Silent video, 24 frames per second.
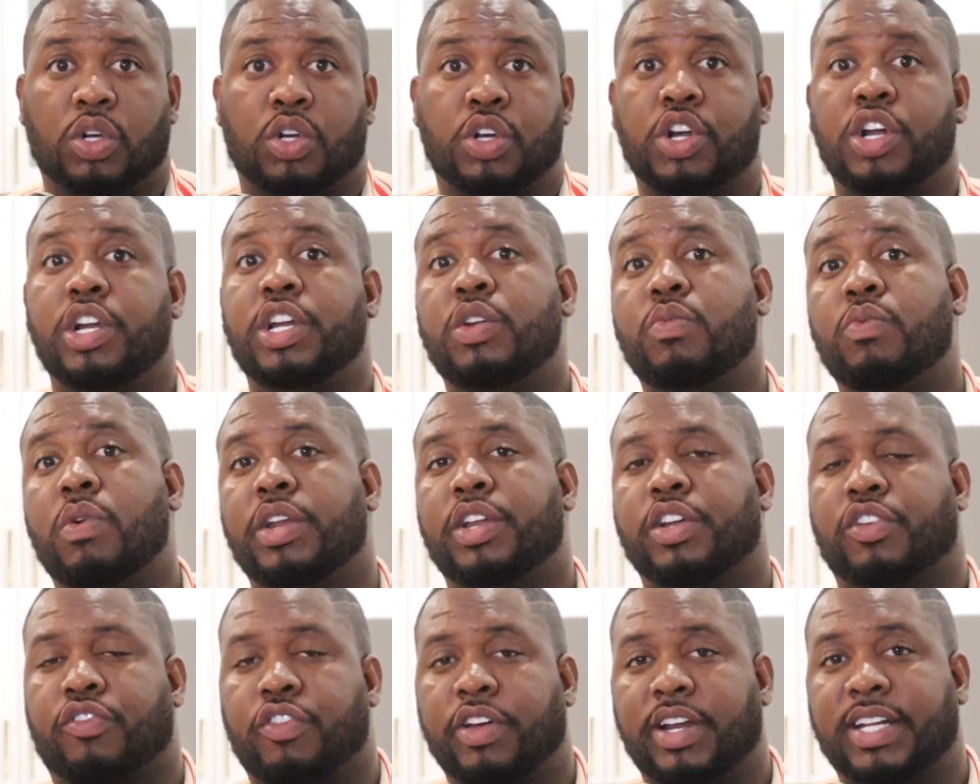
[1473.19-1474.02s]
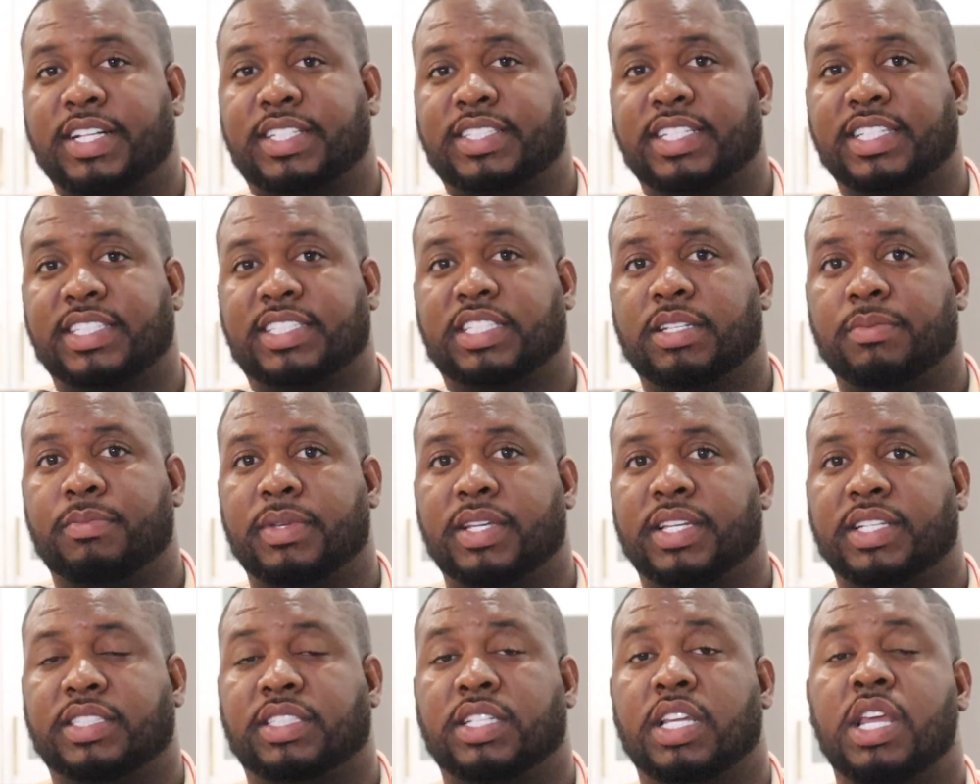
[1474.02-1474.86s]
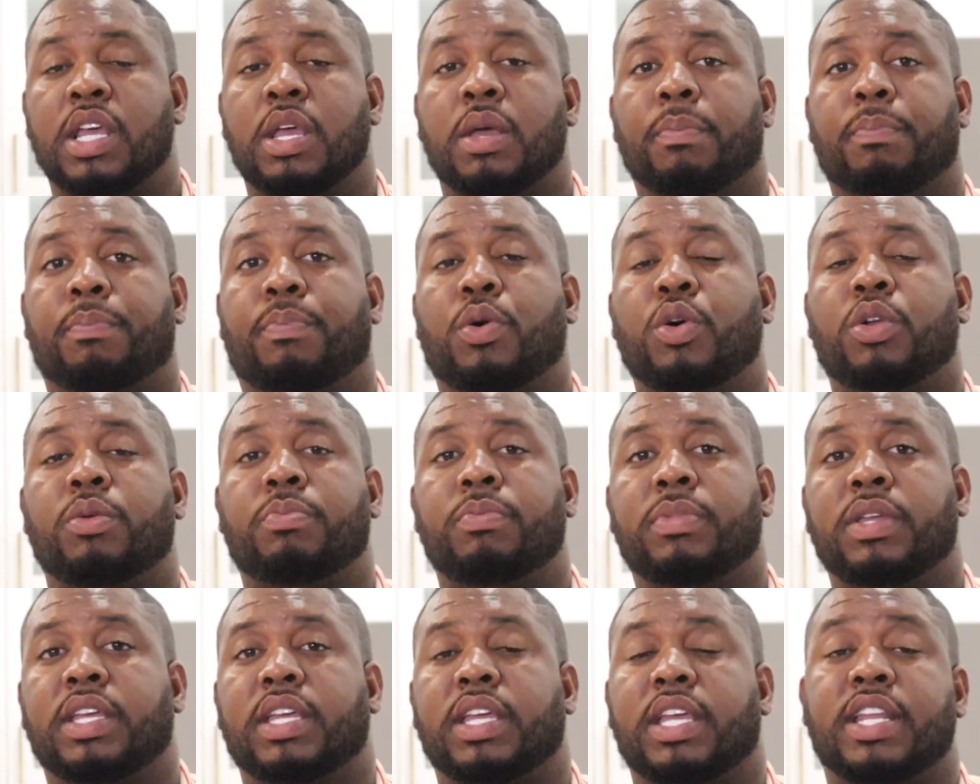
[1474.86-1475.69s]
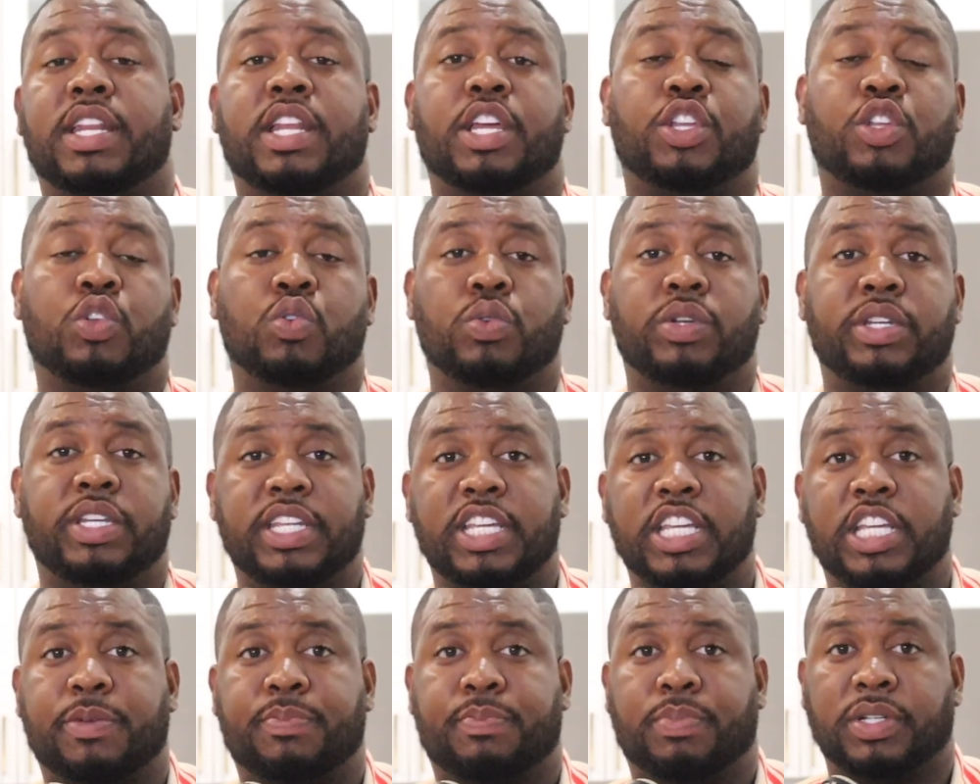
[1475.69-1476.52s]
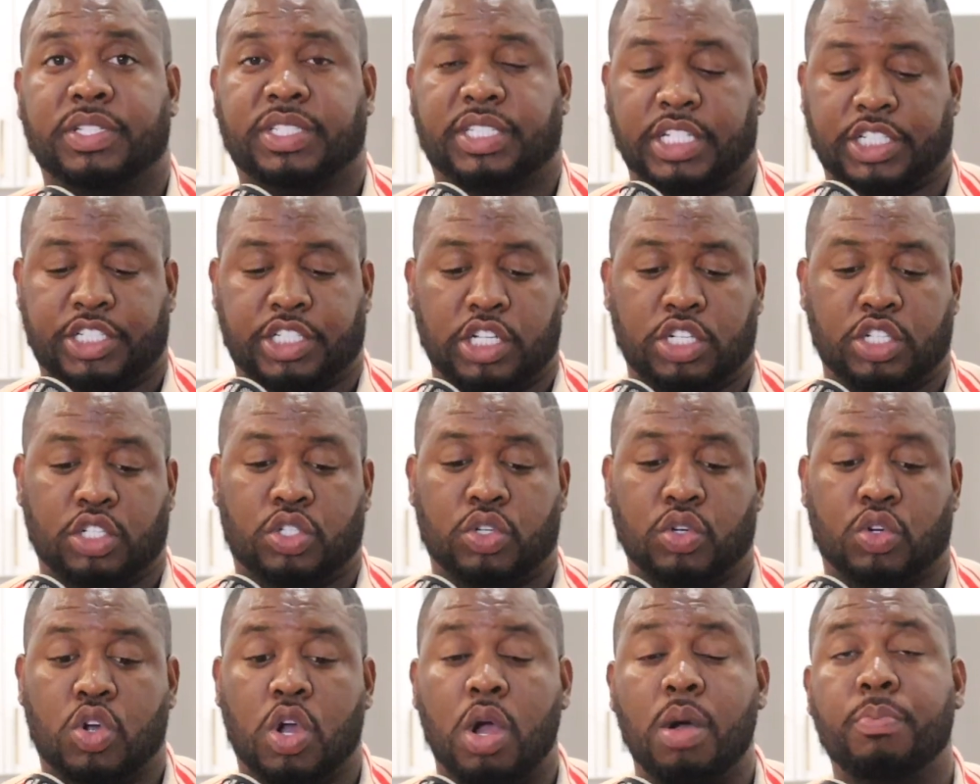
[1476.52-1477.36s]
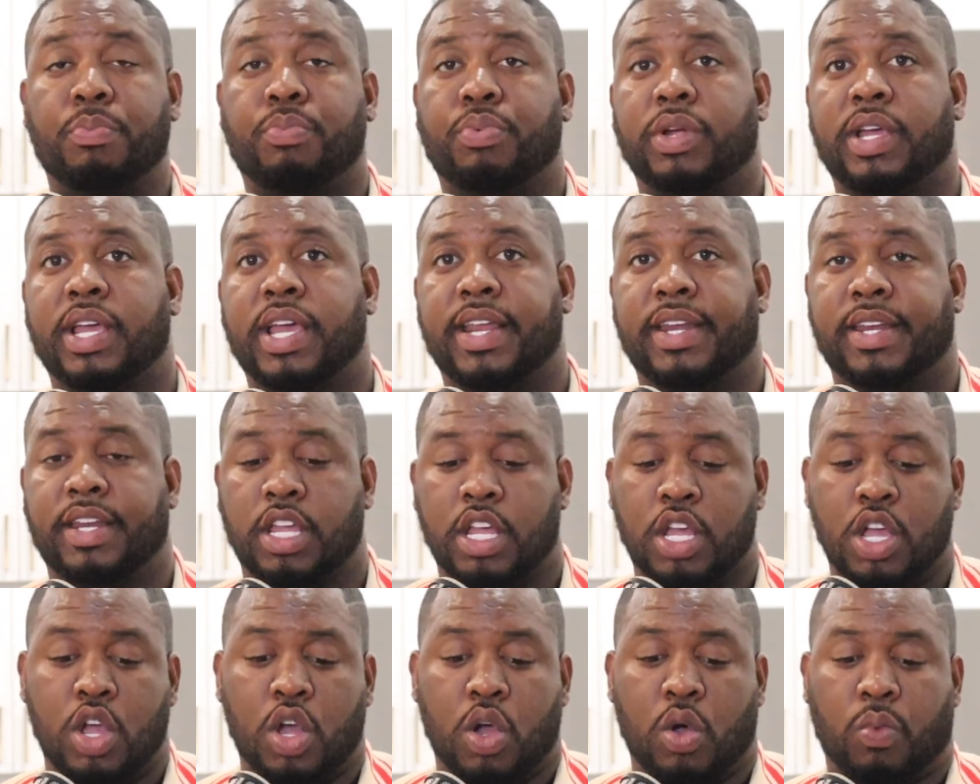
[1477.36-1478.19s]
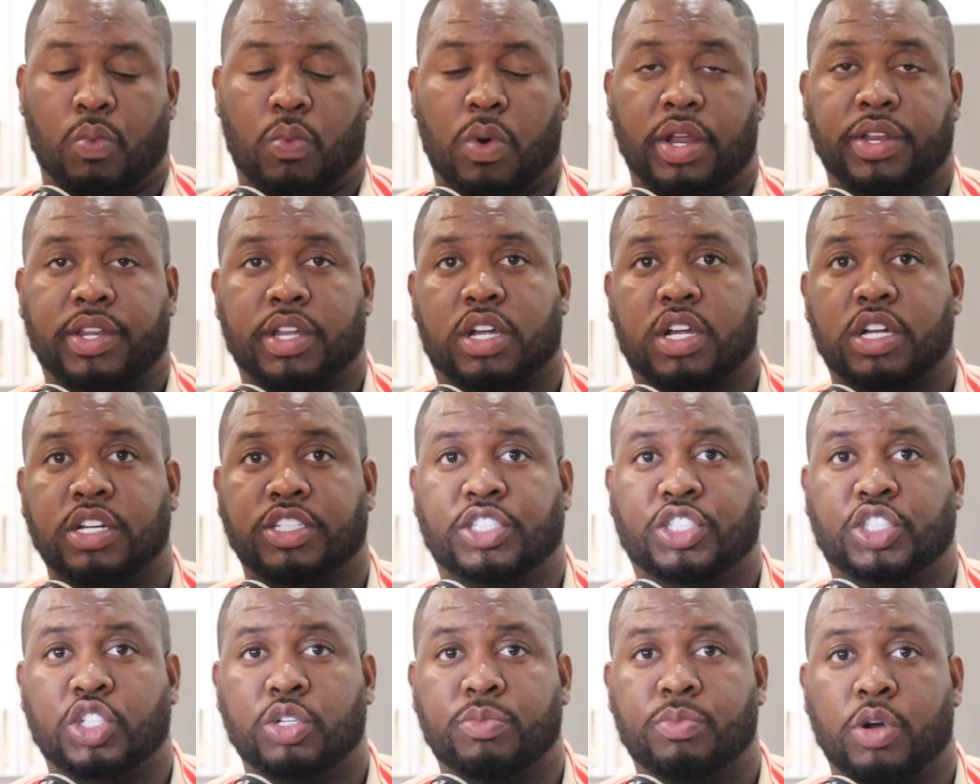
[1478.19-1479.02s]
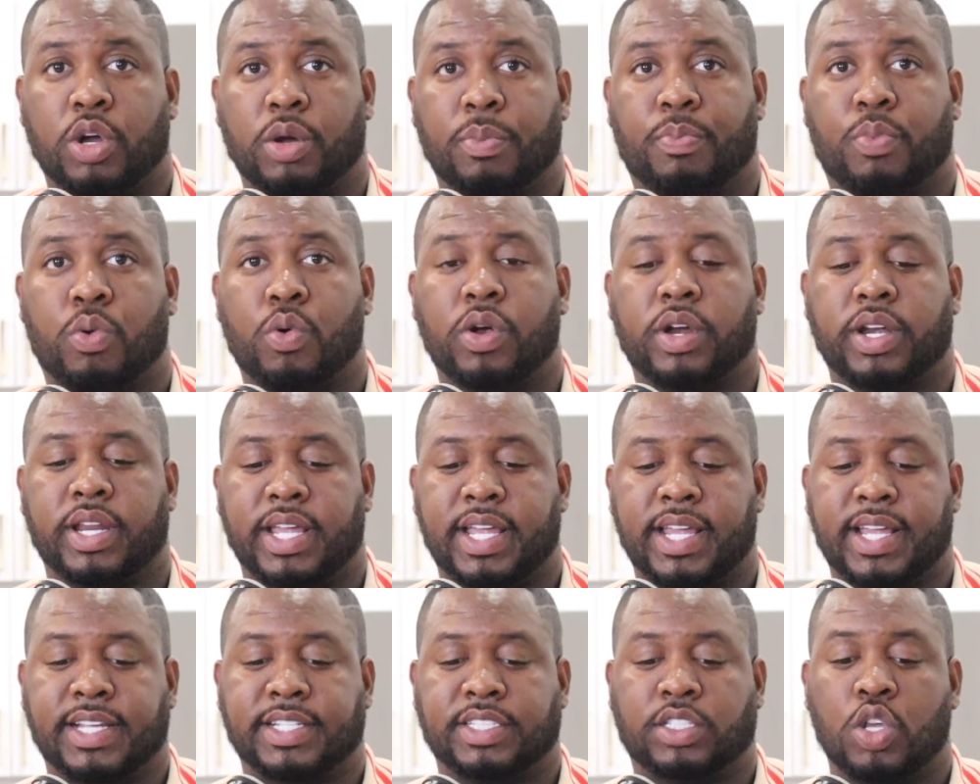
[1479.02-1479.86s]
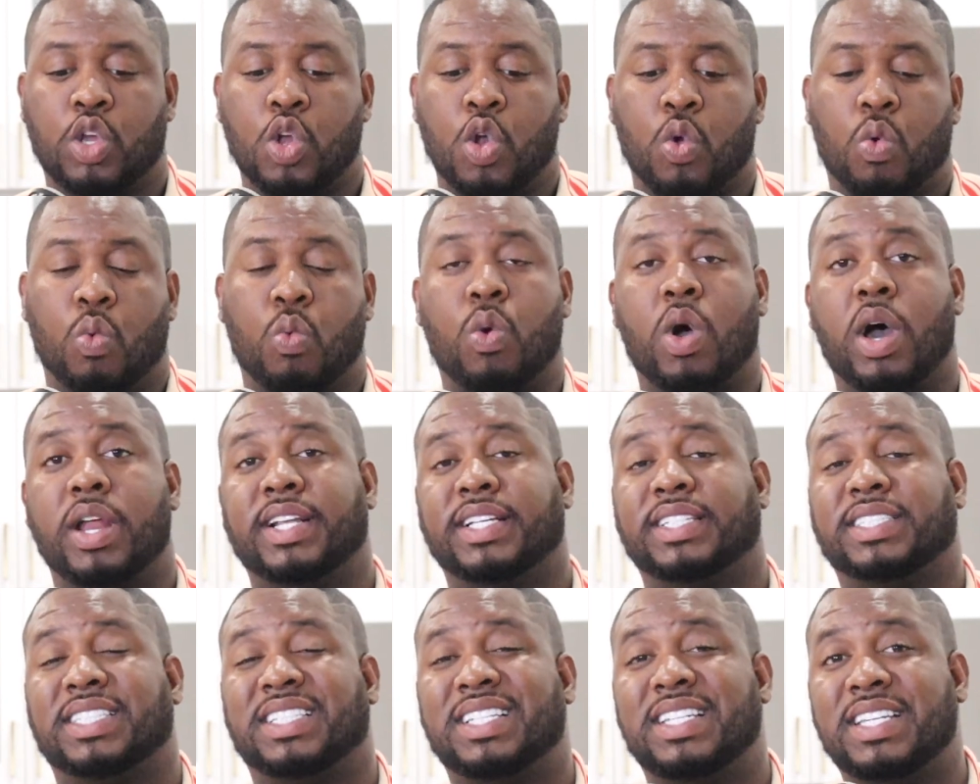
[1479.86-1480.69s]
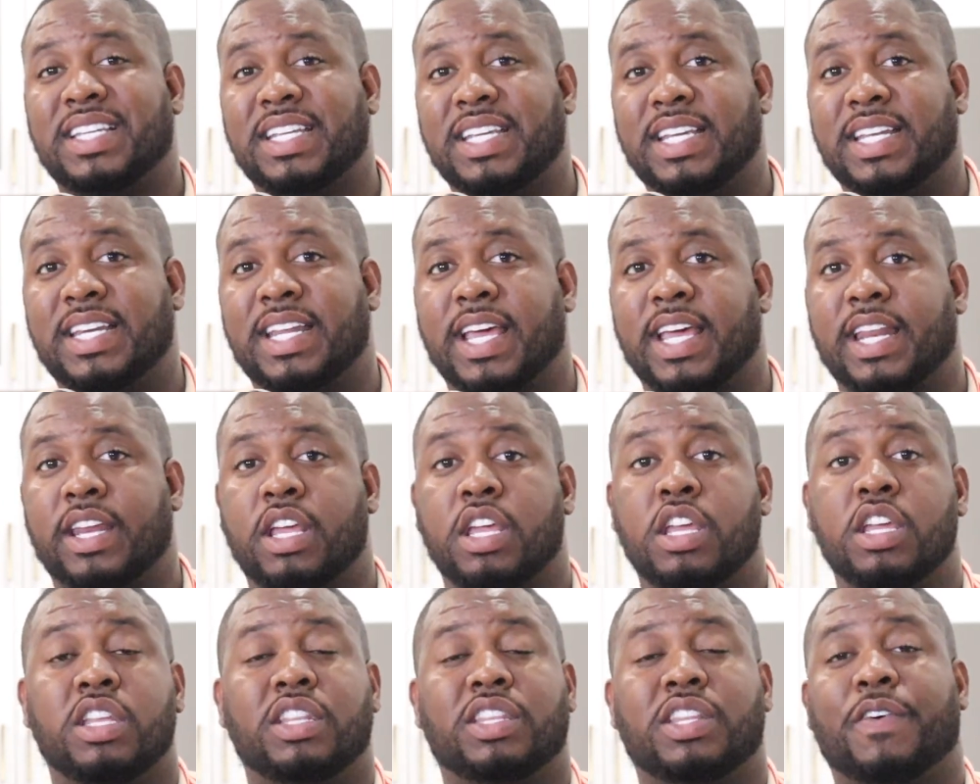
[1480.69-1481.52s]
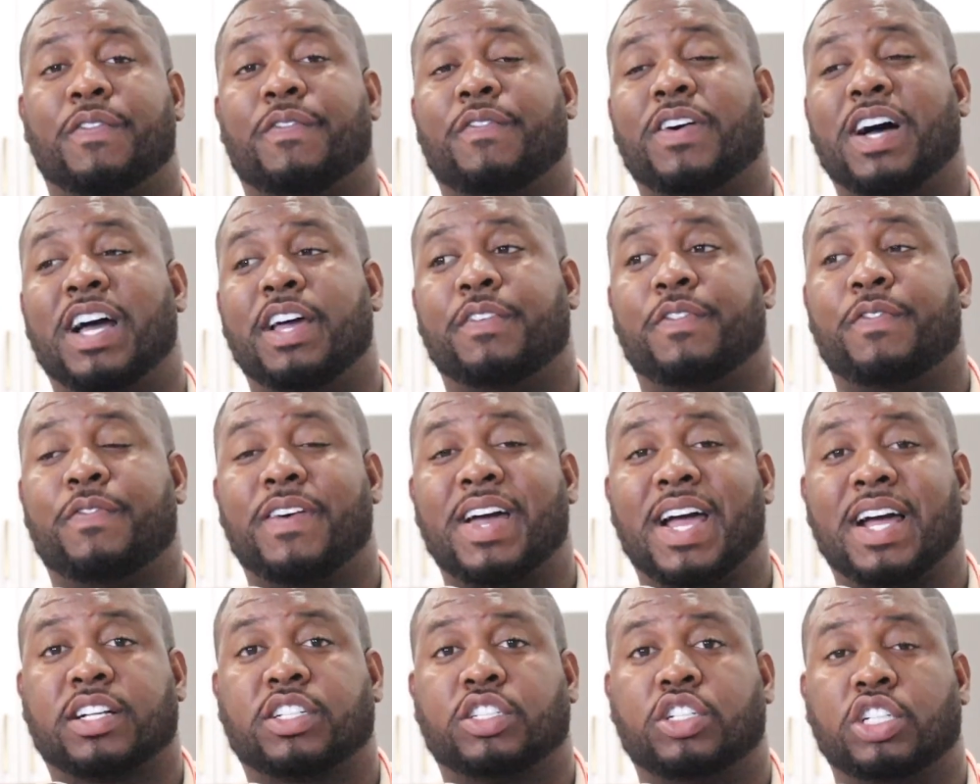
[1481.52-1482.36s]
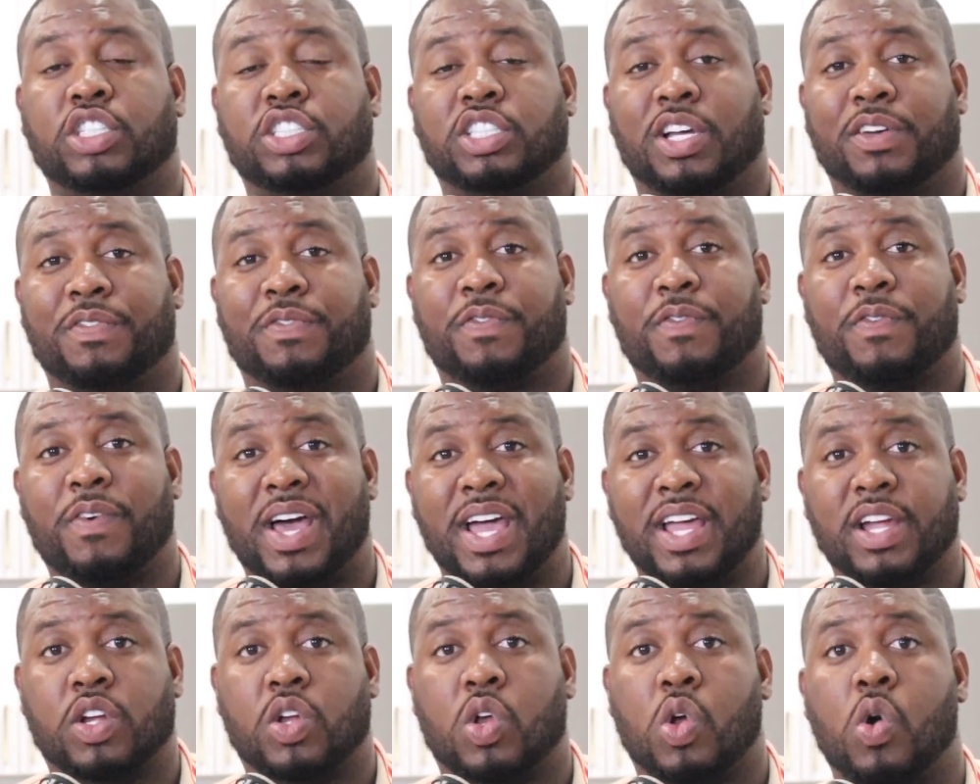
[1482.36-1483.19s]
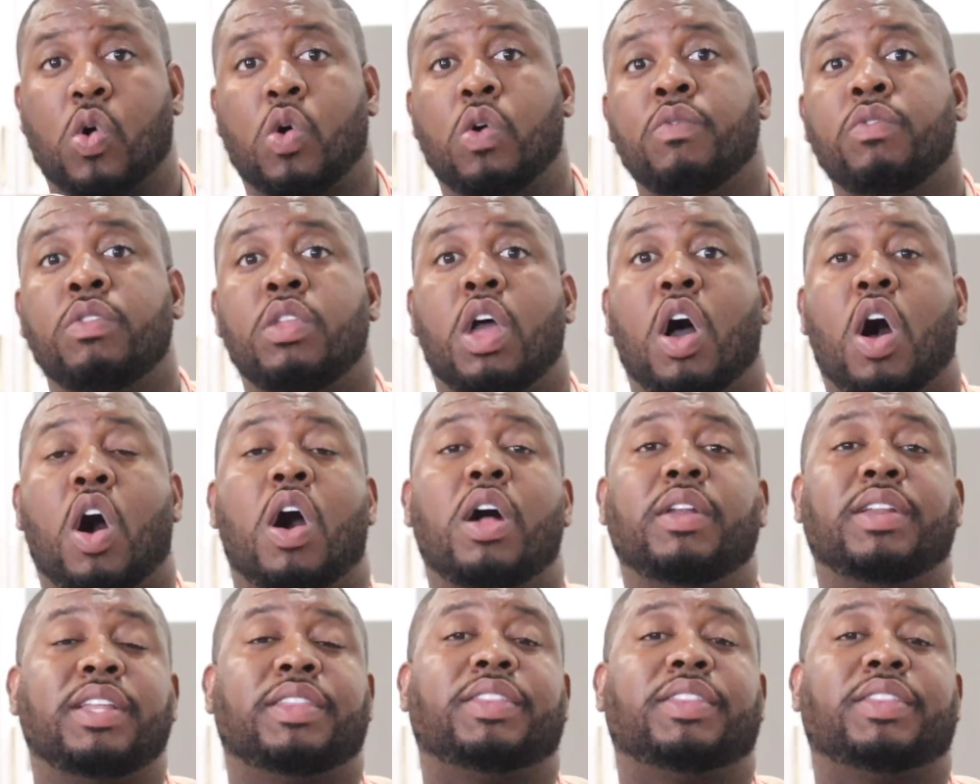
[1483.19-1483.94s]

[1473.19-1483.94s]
So learning what the credit system is put me in a unique position to comprehend what the consumer report is, what is needed, the 5 factors of FICO,